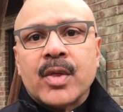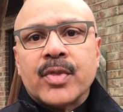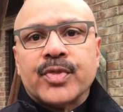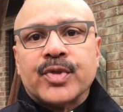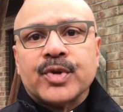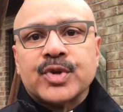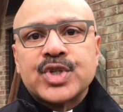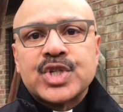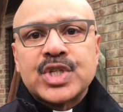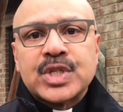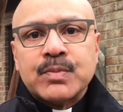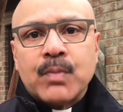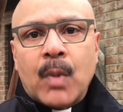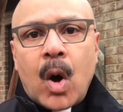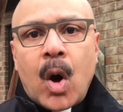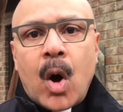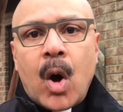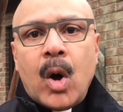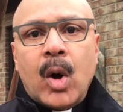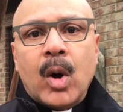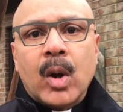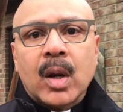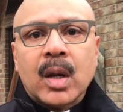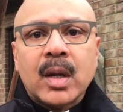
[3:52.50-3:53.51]
the
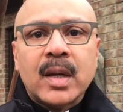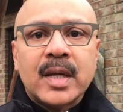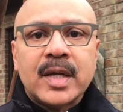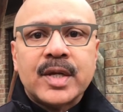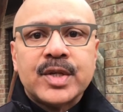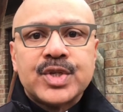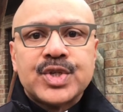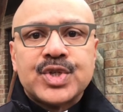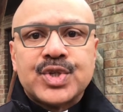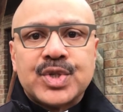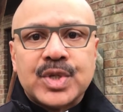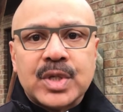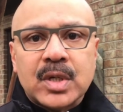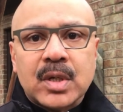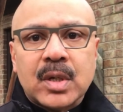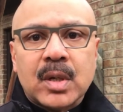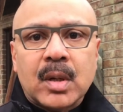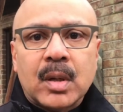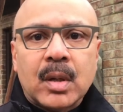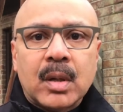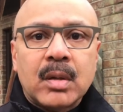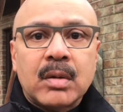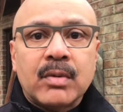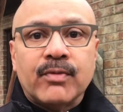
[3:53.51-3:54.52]
small,
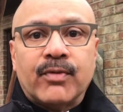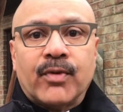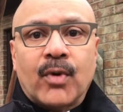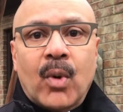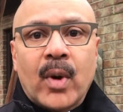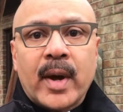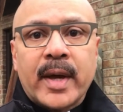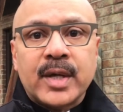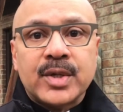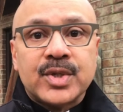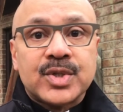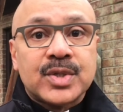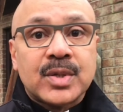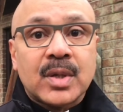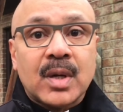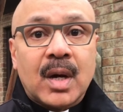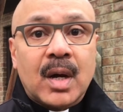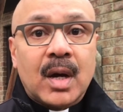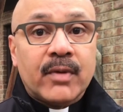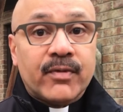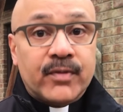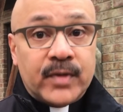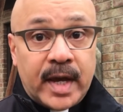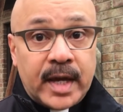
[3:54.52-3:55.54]
still voice
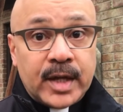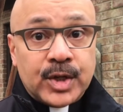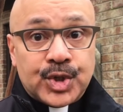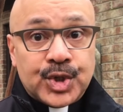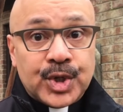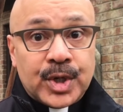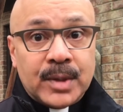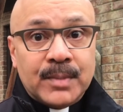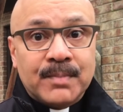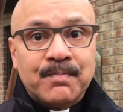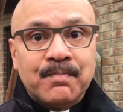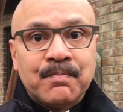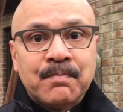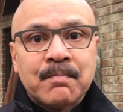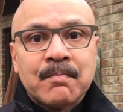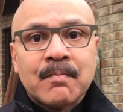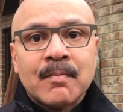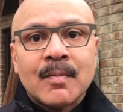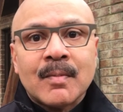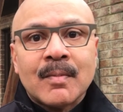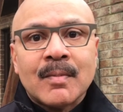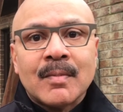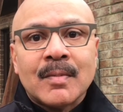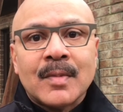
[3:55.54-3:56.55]
of nature.
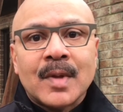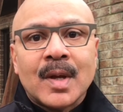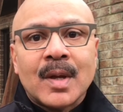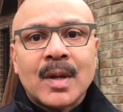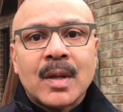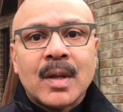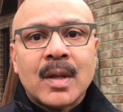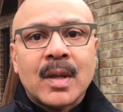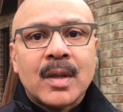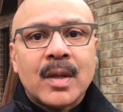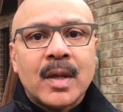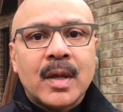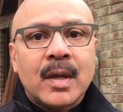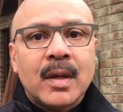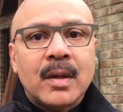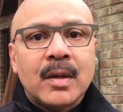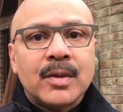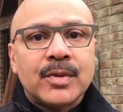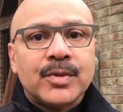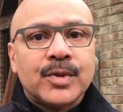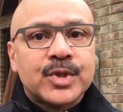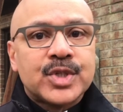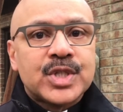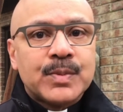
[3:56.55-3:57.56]

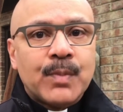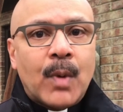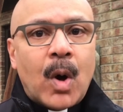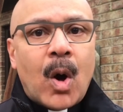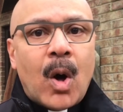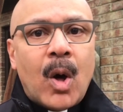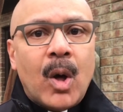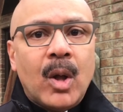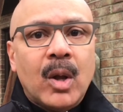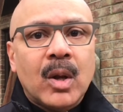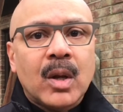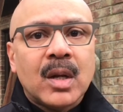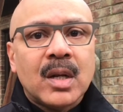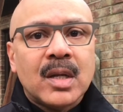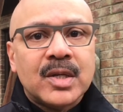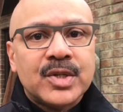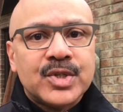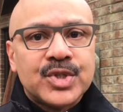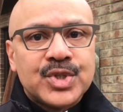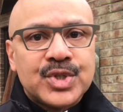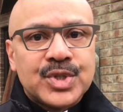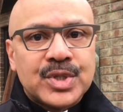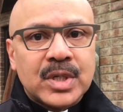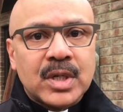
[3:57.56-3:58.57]
The small,
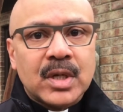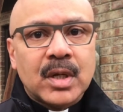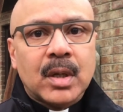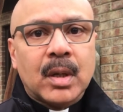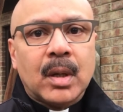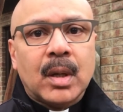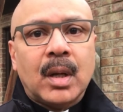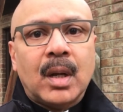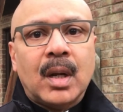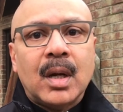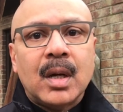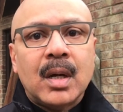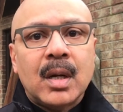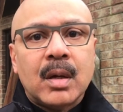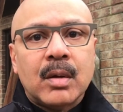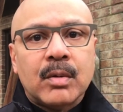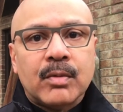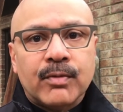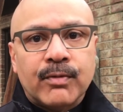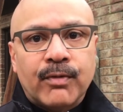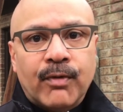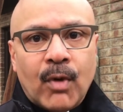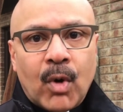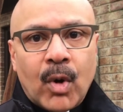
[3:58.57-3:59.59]
still
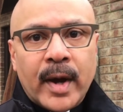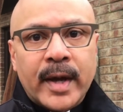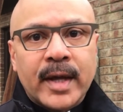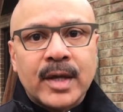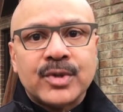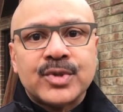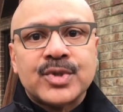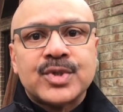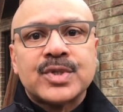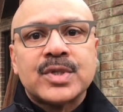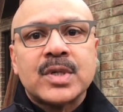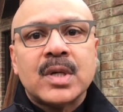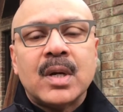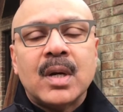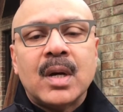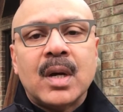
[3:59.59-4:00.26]
voice